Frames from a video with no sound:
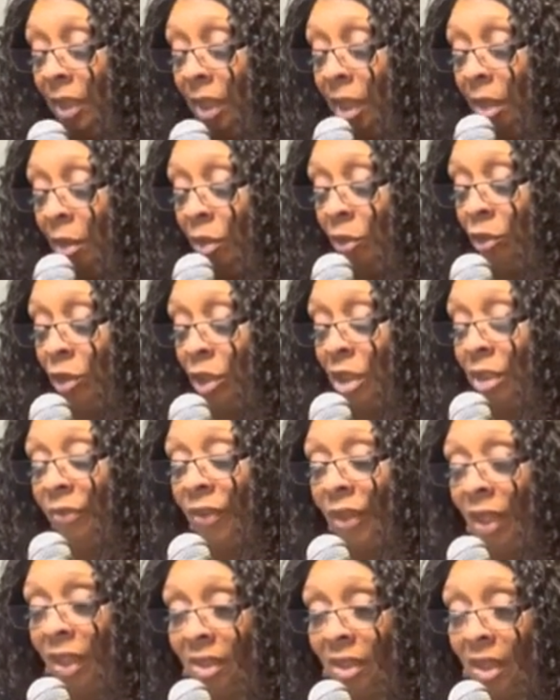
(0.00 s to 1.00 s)
He ain't gonna just
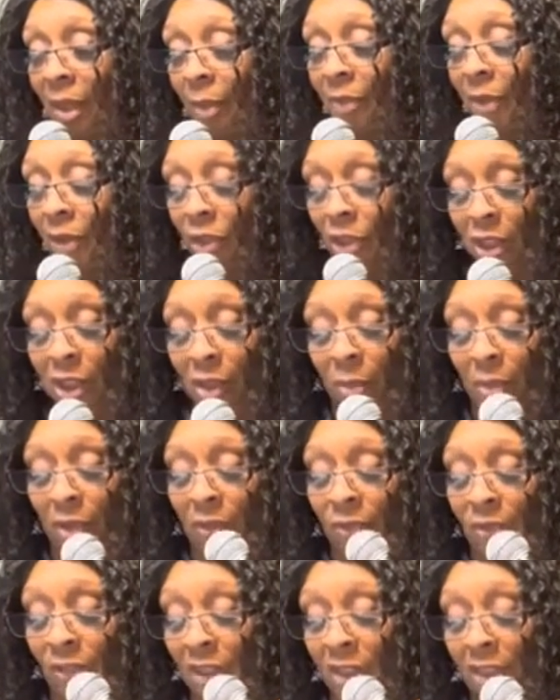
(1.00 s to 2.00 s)
fix something just to be
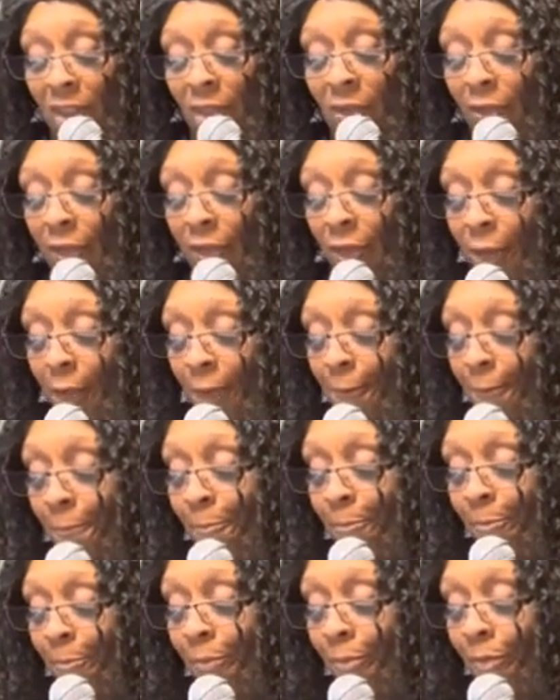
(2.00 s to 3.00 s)
fixing Jesus, it for
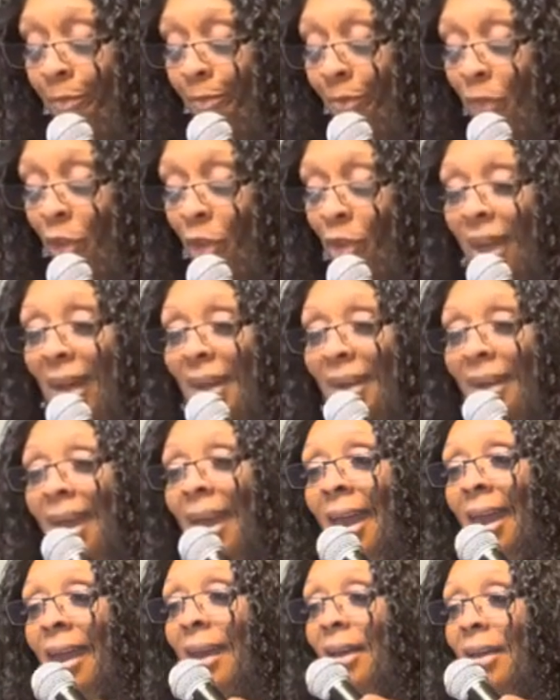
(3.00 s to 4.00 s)
you. come on now. You gotta
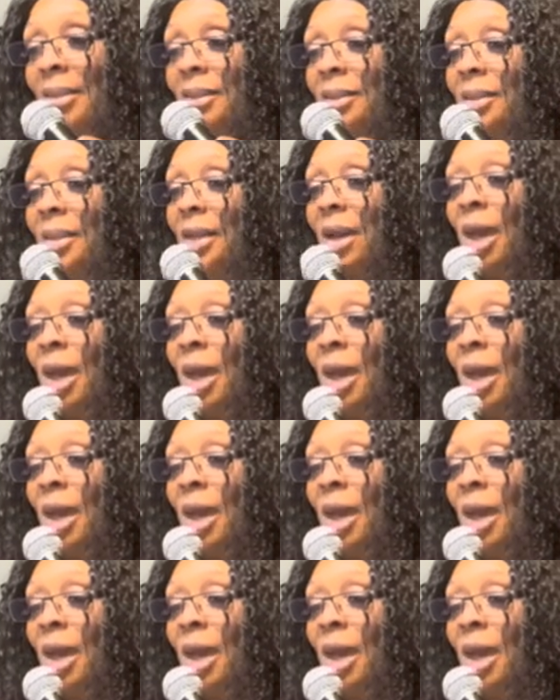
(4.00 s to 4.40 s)
ask.